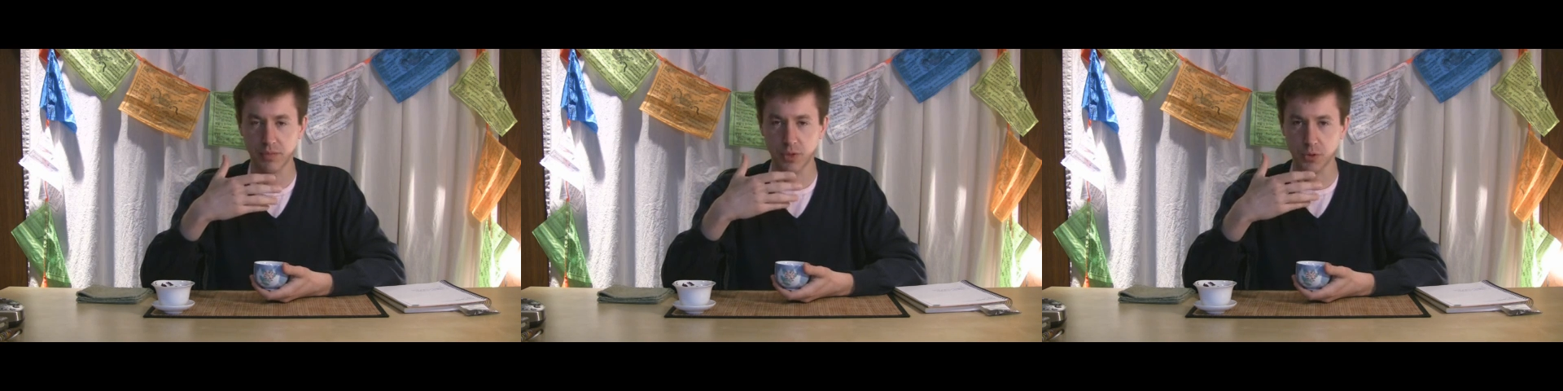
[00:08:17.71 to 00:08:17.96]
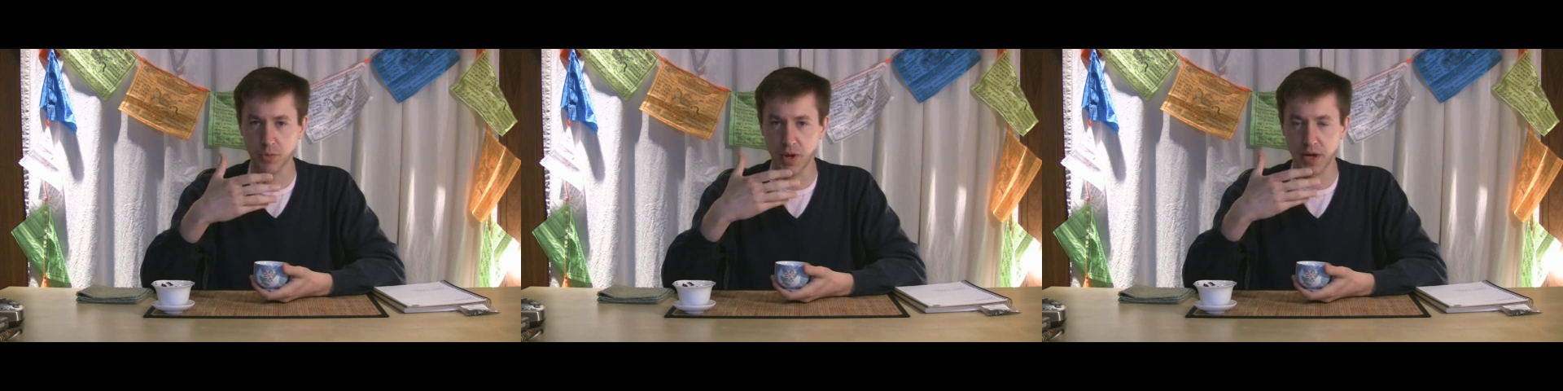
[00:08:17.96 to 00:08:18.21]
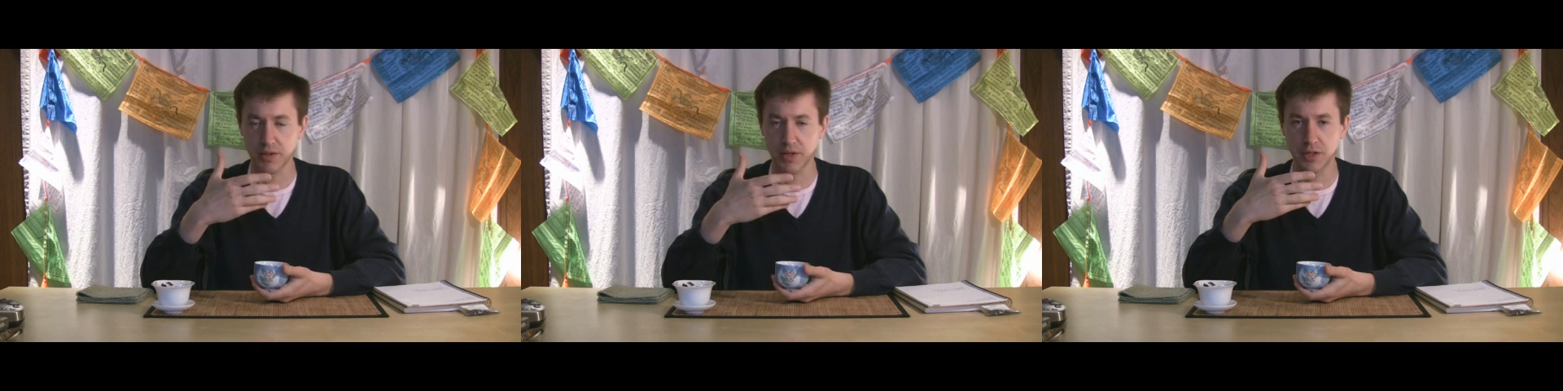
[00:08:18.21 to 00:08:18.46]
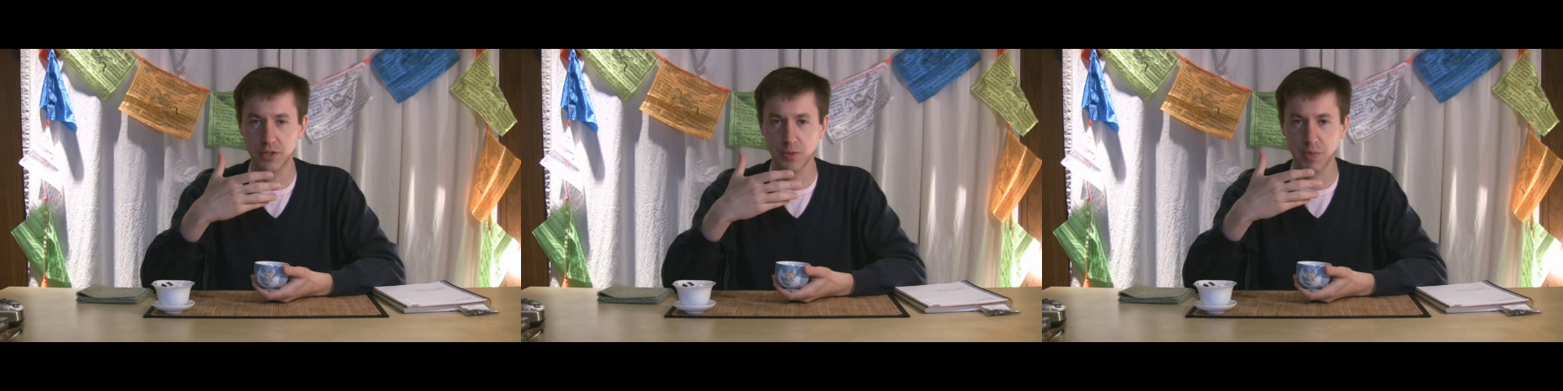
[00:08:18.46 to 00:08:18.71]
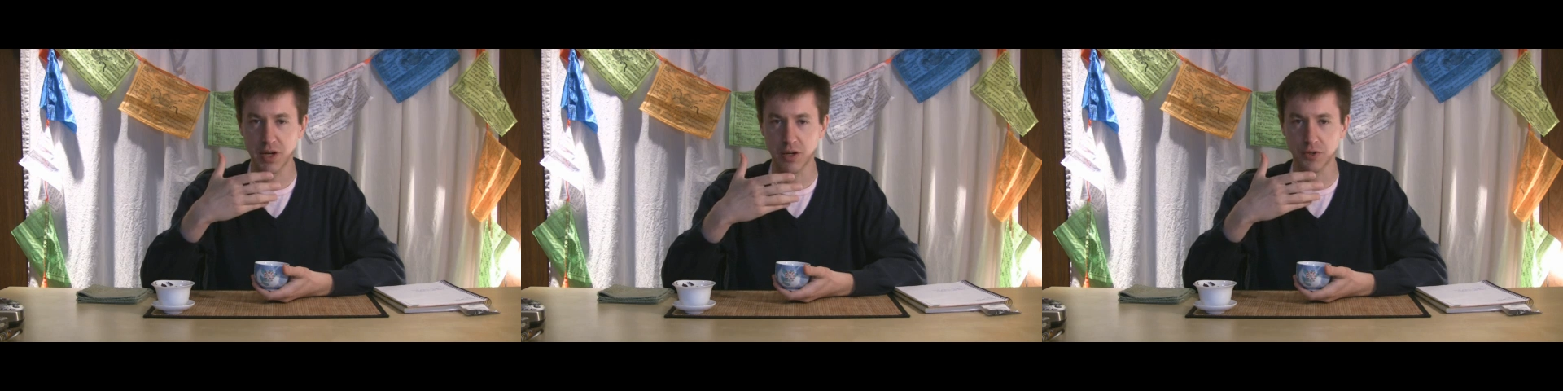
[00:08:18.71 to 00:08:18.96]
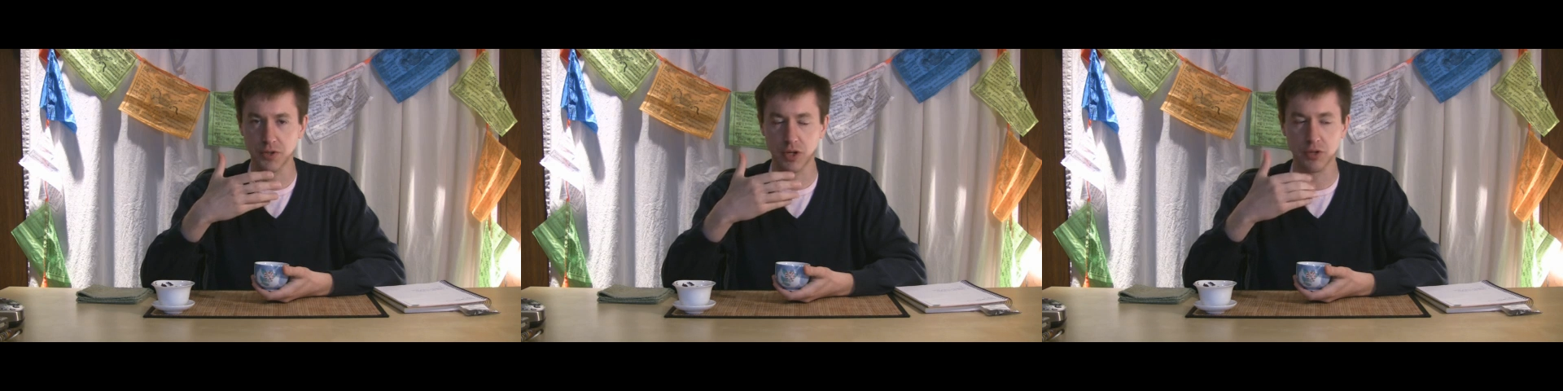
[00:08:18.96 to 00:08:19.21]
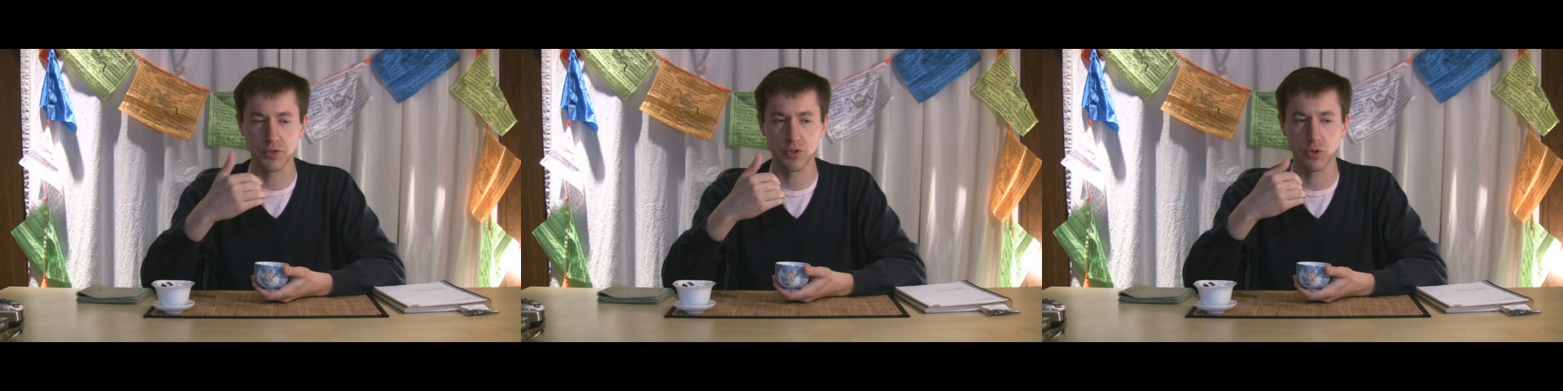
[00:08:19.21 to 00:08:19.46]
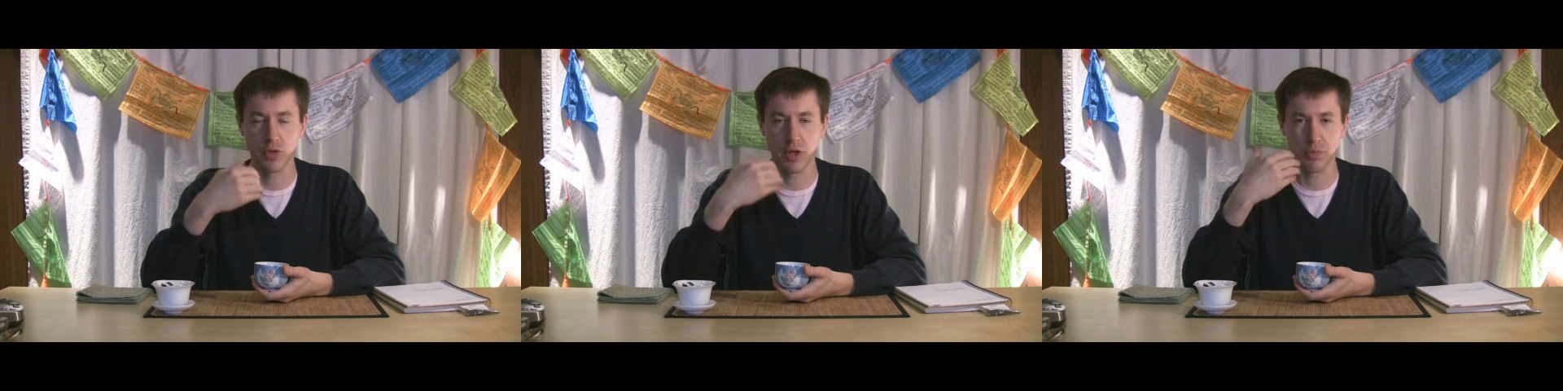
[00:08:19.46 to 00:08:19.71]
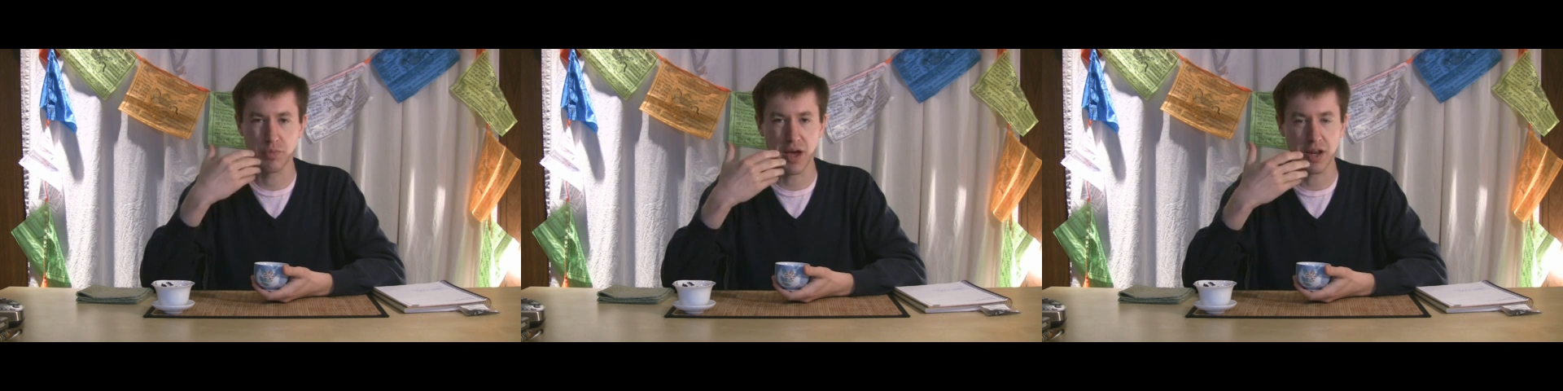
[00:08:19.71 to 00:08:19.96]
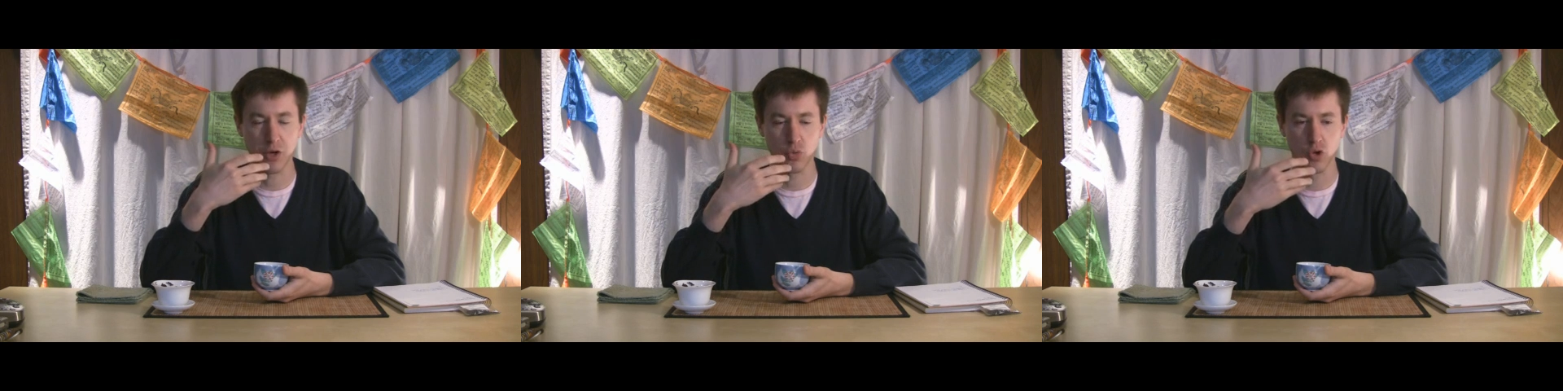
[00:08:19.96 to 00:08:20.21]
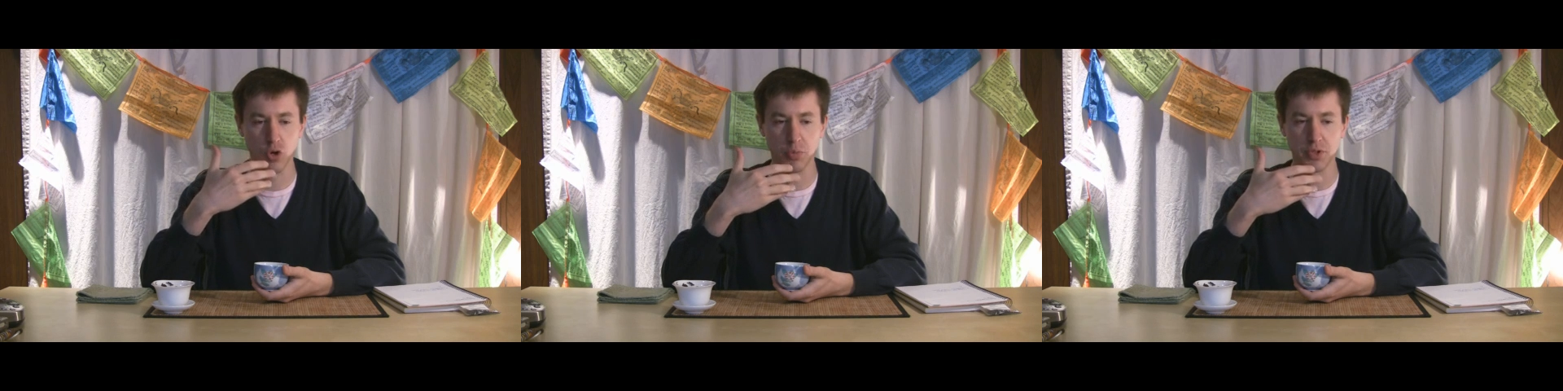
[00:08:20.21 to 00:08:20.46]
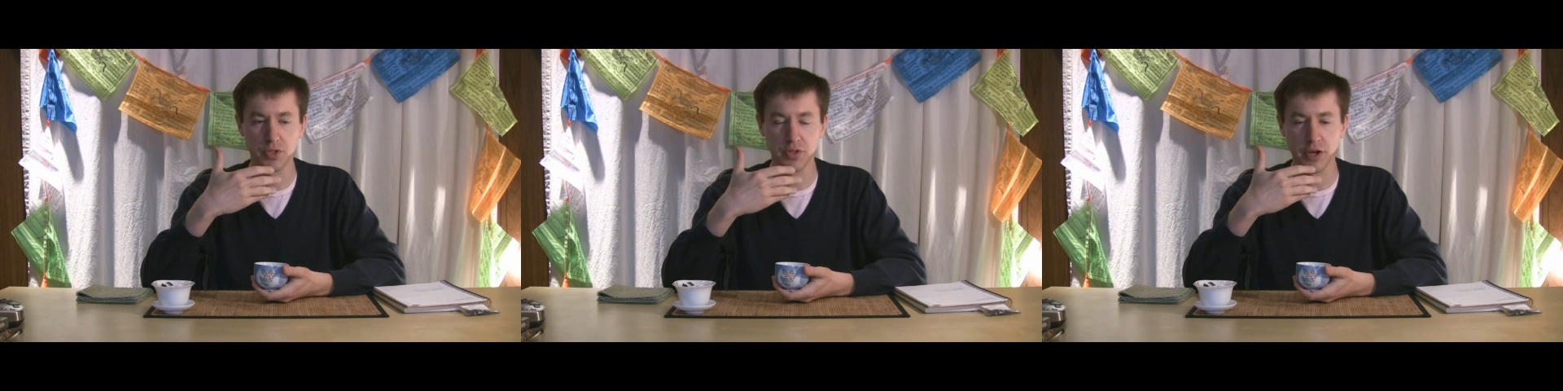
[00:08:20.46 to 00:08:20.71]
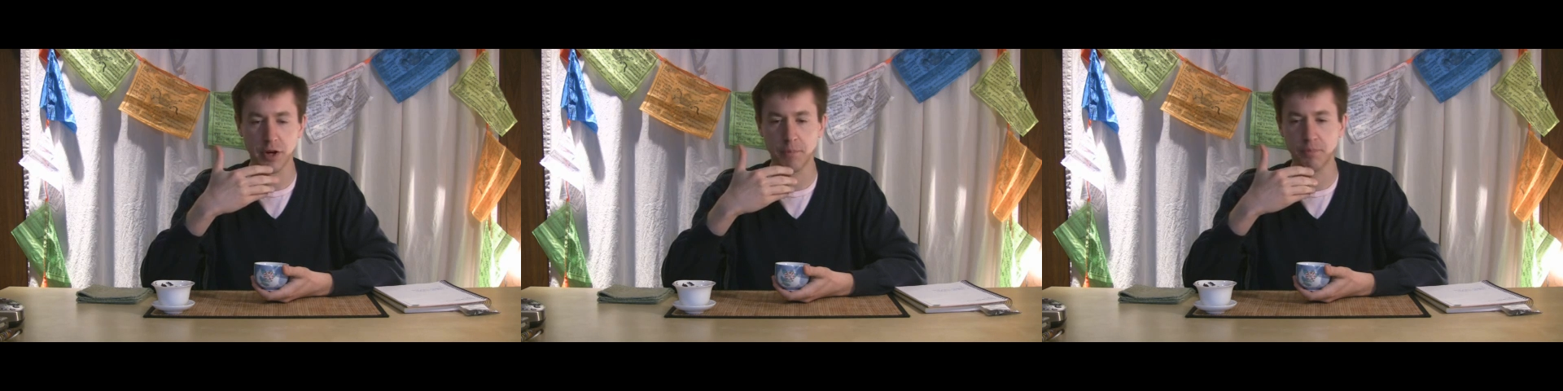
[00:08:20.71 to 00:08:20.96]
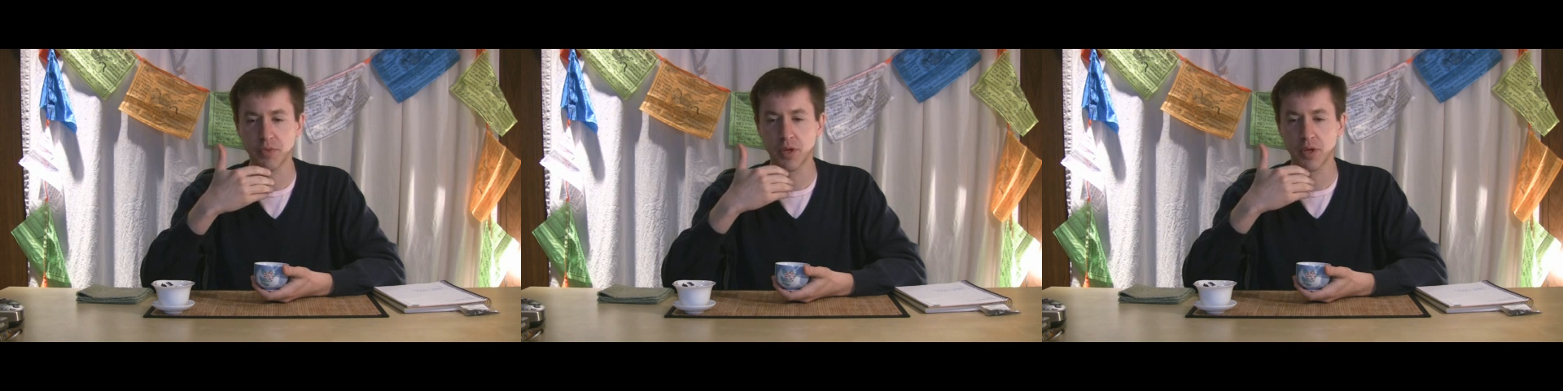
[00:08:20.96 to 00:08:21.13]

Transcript: those piney smells, also the piney aromas in there.